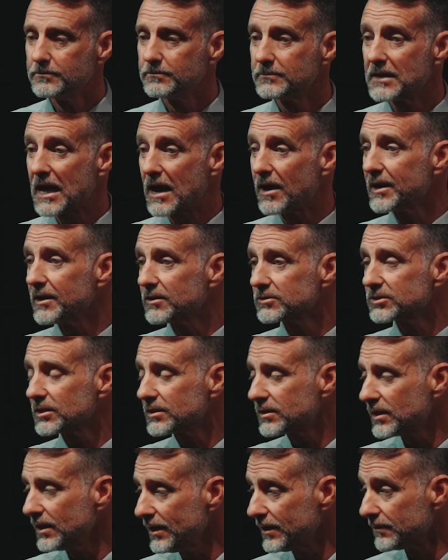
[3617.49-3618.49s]
Now, here's the
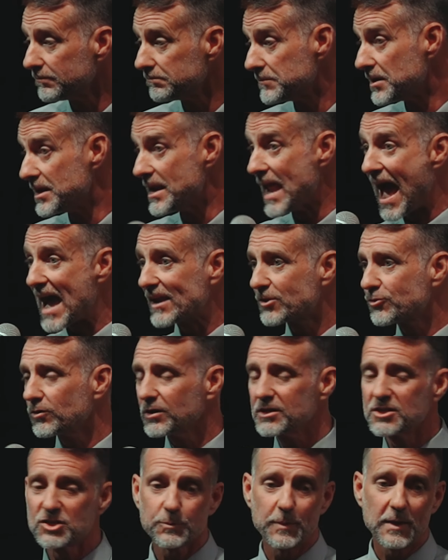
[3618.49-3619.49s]
thing.
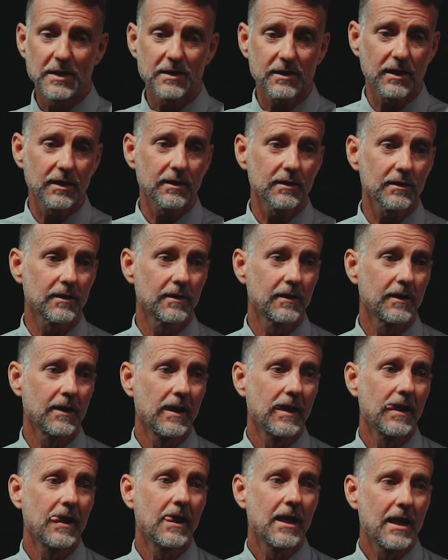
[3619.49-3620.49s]
Naturally speaking,
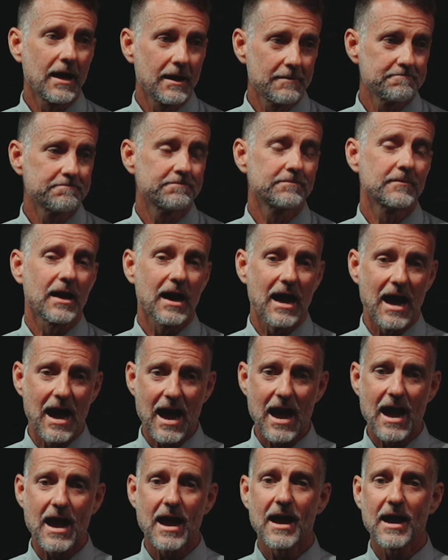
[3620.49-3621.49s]

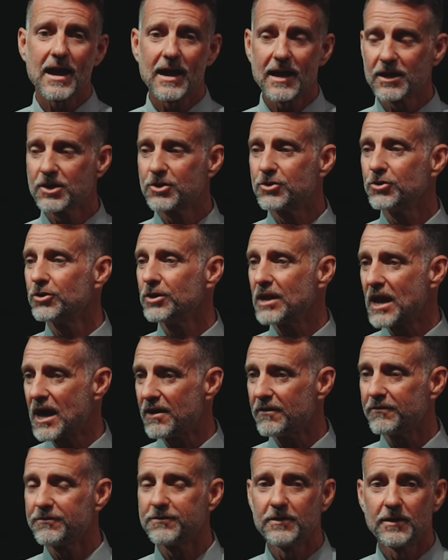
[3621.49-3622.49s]
I
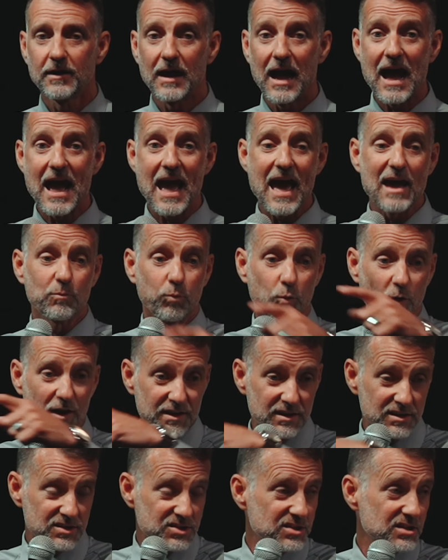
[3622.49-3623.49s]
had
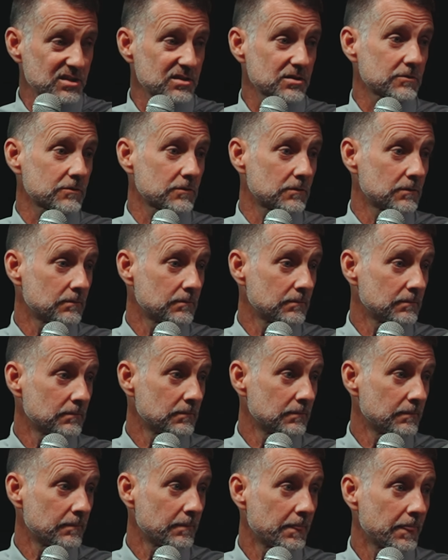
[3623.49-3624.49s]
witnesses.
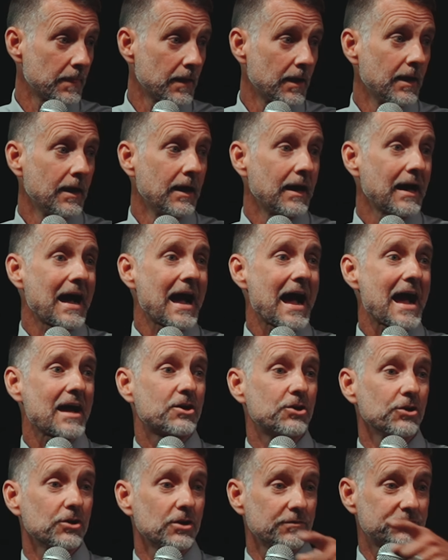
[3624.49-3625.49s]
I
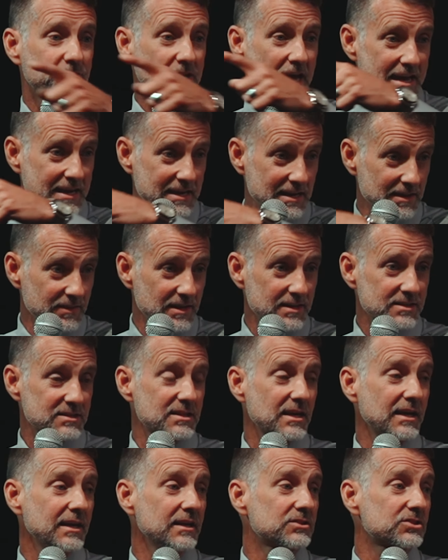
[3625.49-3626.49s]
could have taken this
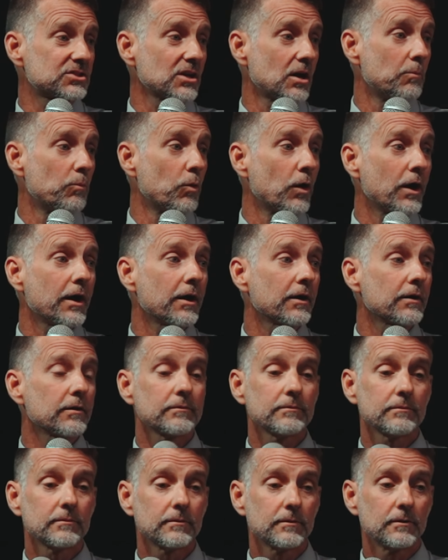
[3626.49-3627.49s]
thing somewhere.
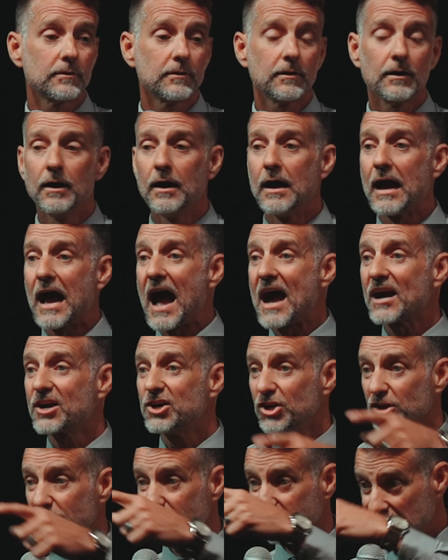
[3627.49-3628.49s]
I
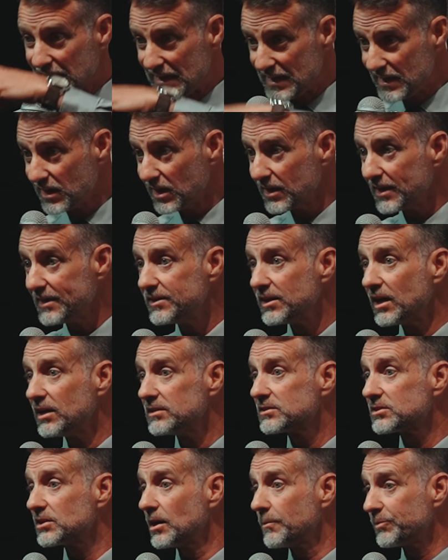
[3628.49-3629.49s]
could have legally
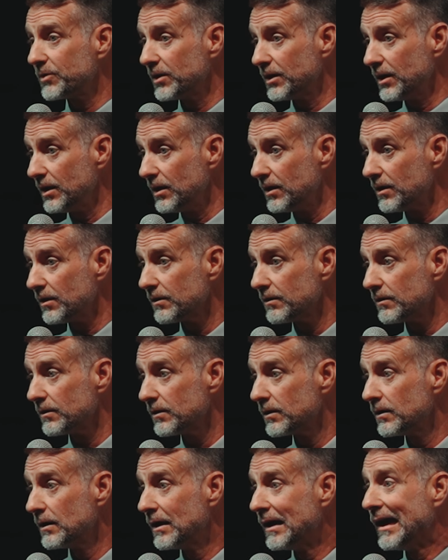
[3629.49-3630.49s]
done something here.
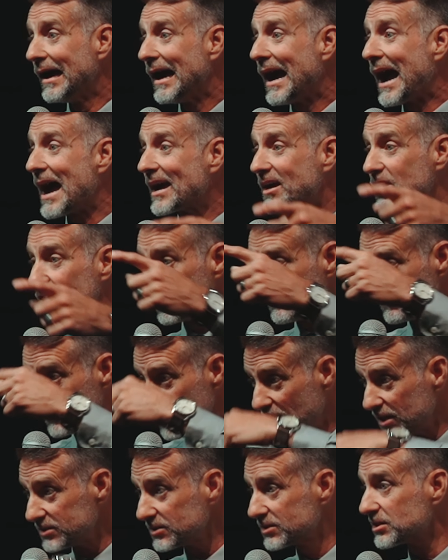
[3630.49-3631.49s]
I could have
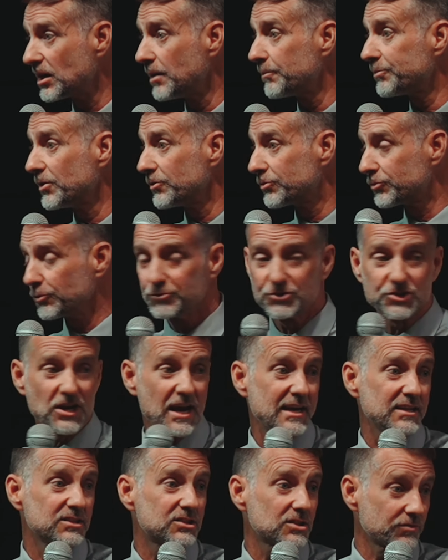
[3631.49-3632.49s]
done something through
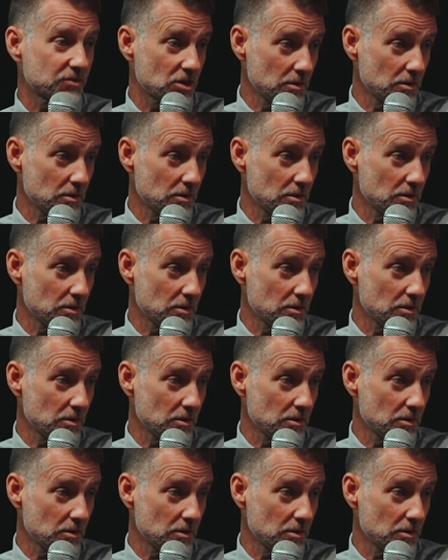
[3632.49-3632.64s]
chains of